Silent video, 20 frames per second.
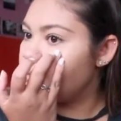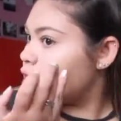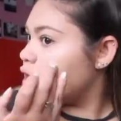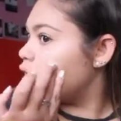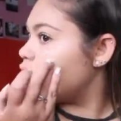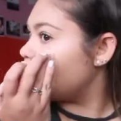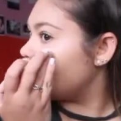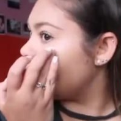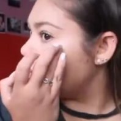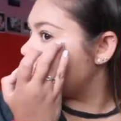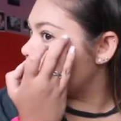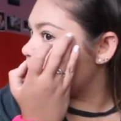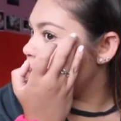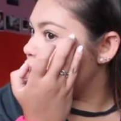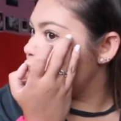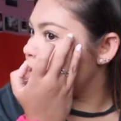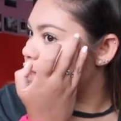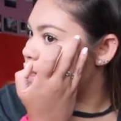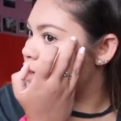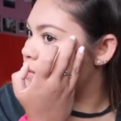Oh, I think I
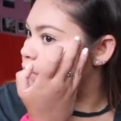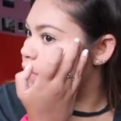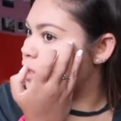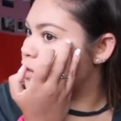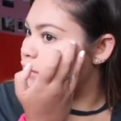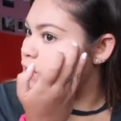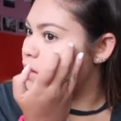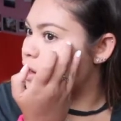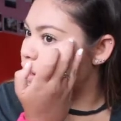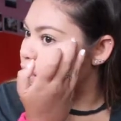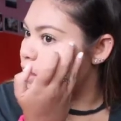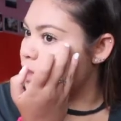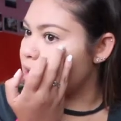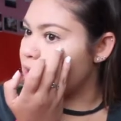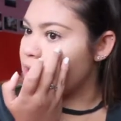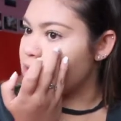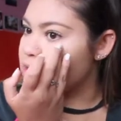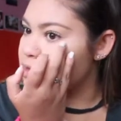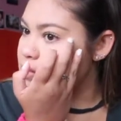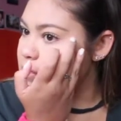need to add my other
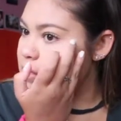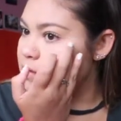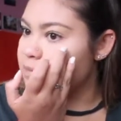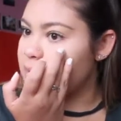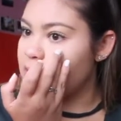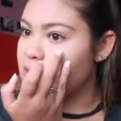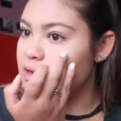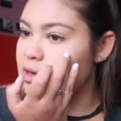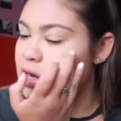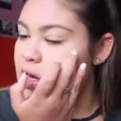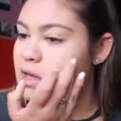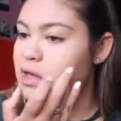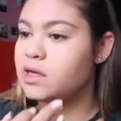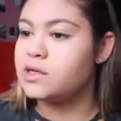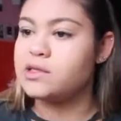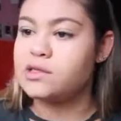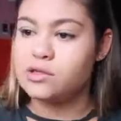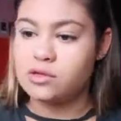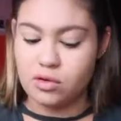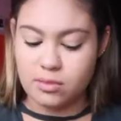highlight. I just love my other
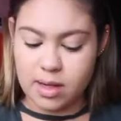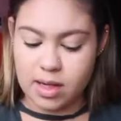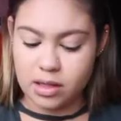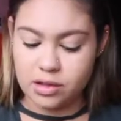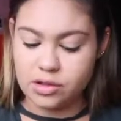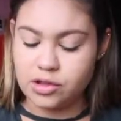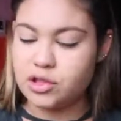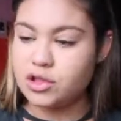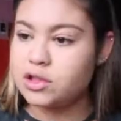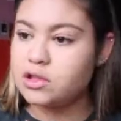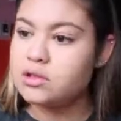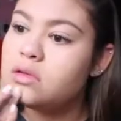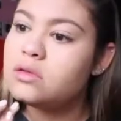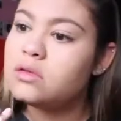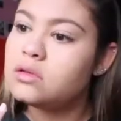highlights so much.